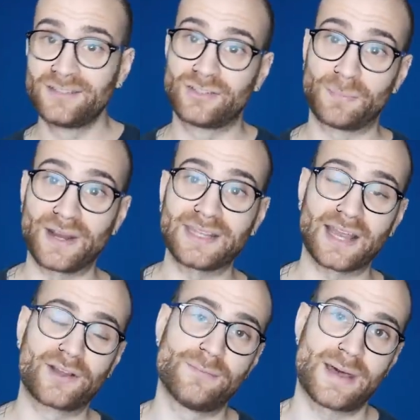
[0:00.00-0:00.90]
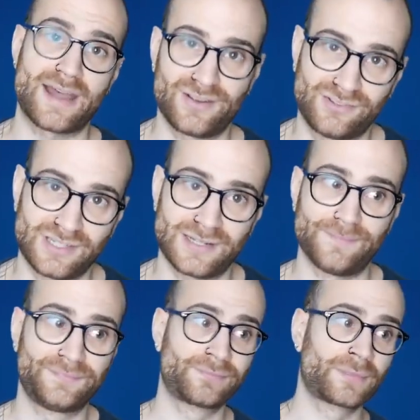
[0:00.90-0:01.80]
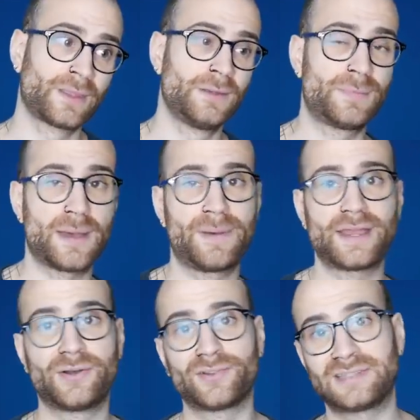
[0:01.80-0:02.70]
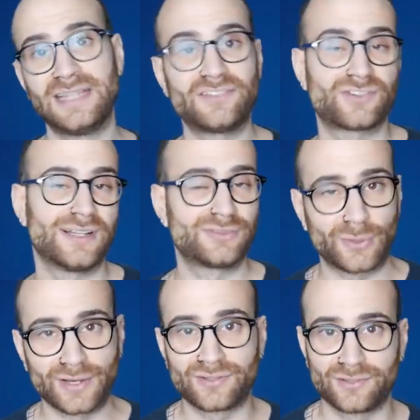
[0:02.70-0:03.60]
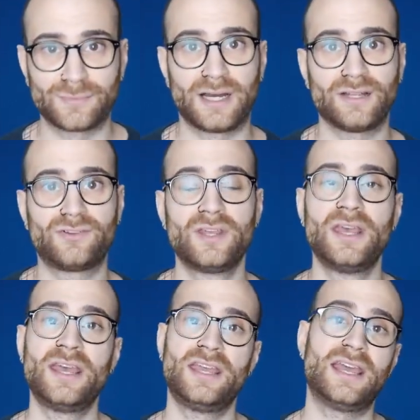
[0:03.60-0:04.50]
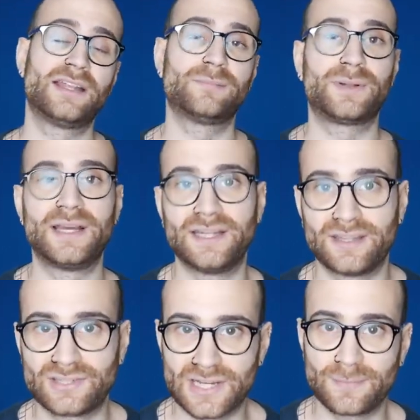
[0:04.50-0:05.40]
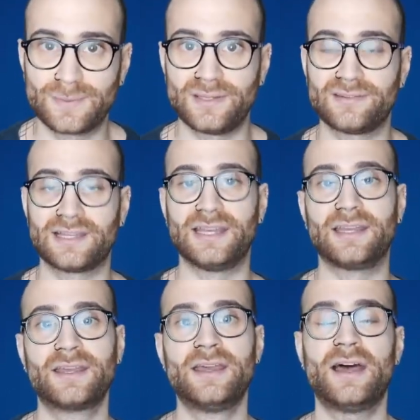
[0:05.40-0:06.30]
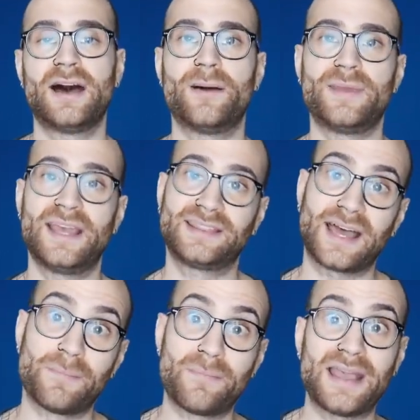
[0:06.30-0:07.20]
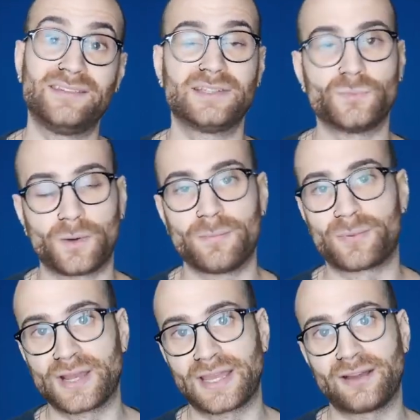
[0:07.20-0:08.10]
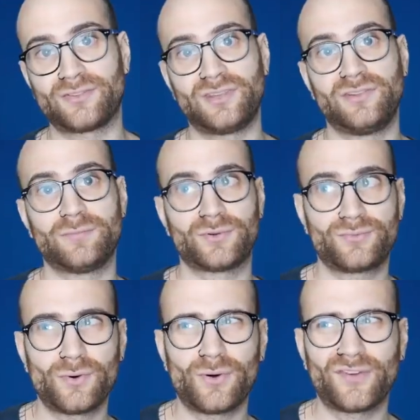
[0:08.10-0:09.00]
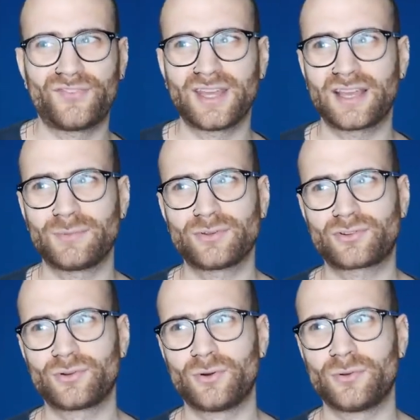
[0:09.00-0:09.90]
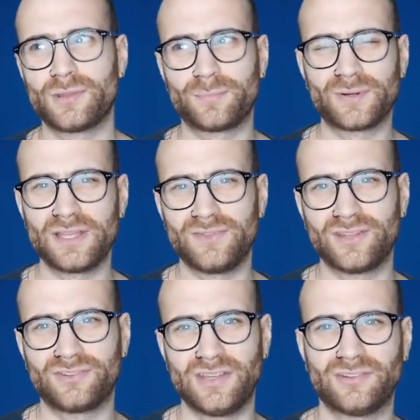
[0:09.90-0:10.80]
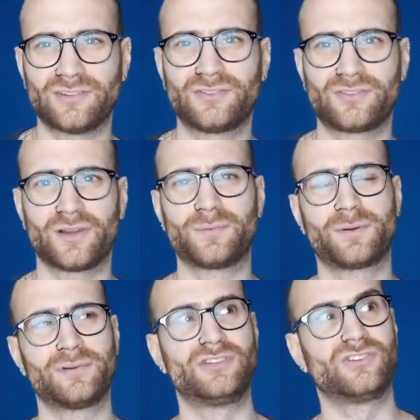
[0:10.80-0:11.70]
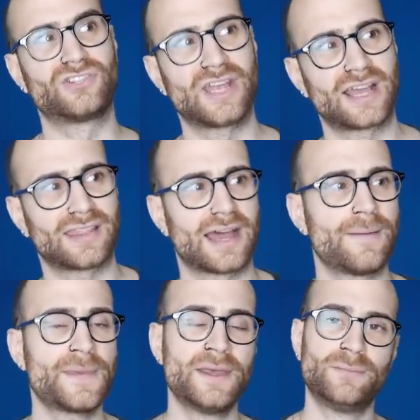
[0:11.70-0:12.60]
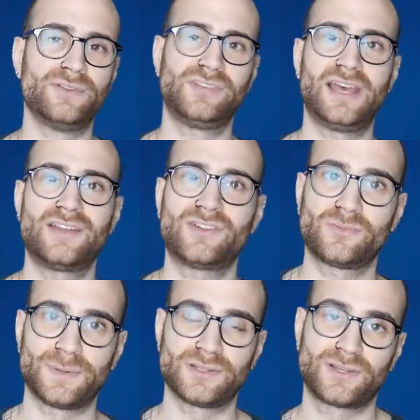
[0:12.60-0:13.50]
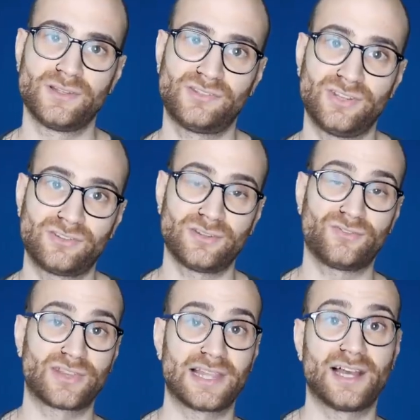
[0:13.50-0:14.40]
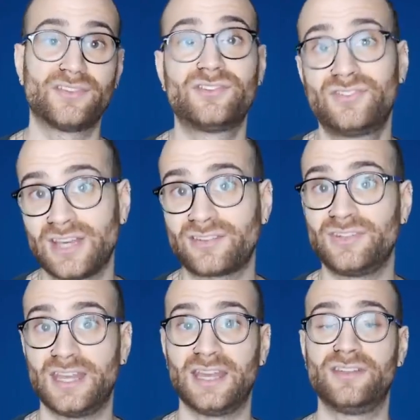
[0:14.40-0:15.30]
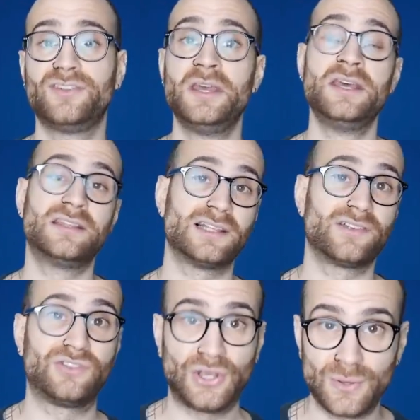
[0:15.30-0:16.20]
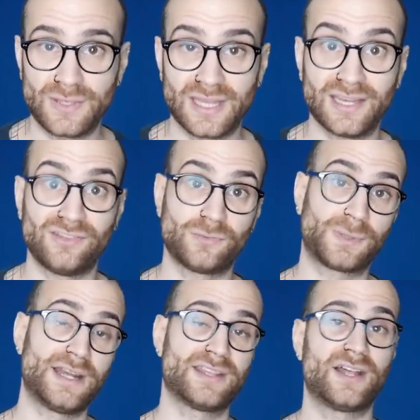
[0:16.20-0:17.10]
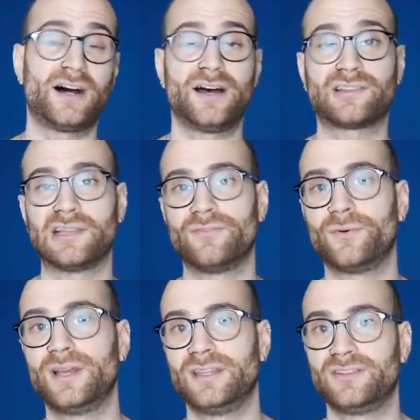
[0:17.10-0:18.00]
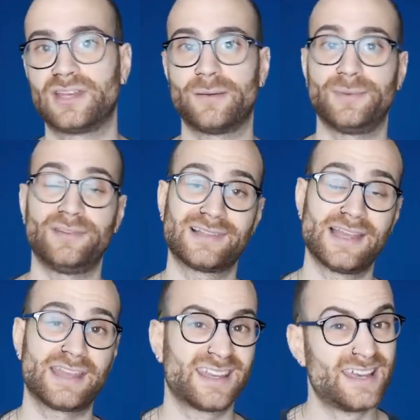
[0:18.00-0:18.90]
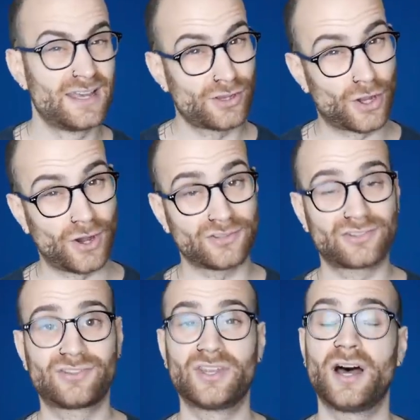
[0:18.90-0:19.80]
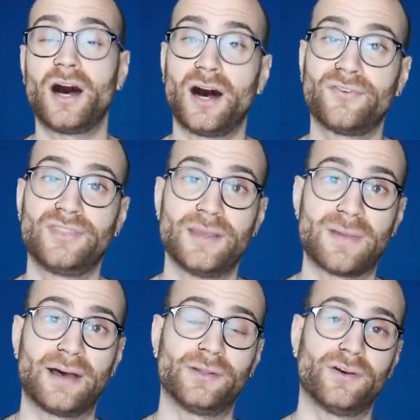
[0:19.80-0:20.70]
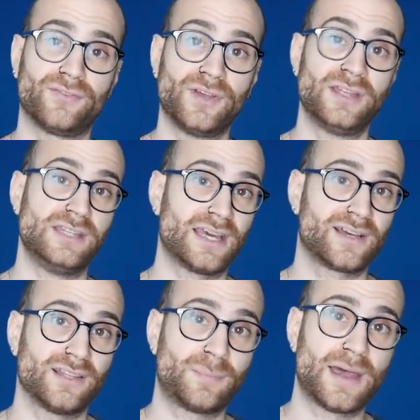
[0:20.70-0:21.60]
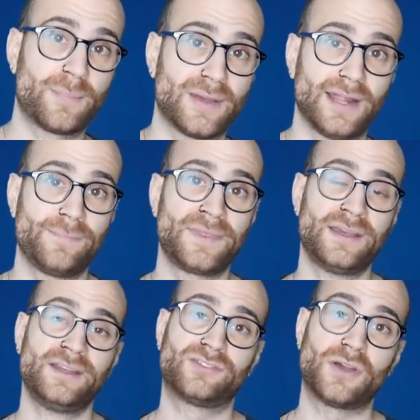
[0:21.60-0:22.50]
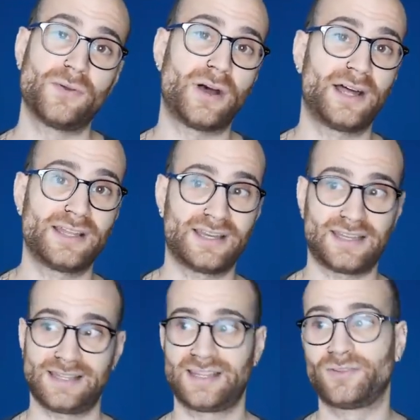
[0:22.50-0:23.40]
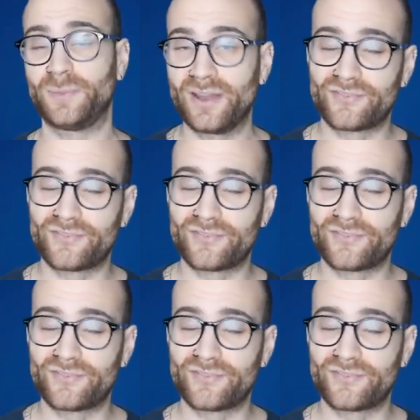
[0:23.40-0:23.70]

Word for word: to bring that comparison in, Pepe cost literally twice as much. He hadn't played in the Champions League. Um, he had that amazing one breakout season before, I think. I'm not sure the previous season, so I probably should check that. But Ziyech has been consistent for the last six years. The last two years, he's played at the highest level in the Champions League, costs half the amount of Nicola Pepe. So uh, there's a bit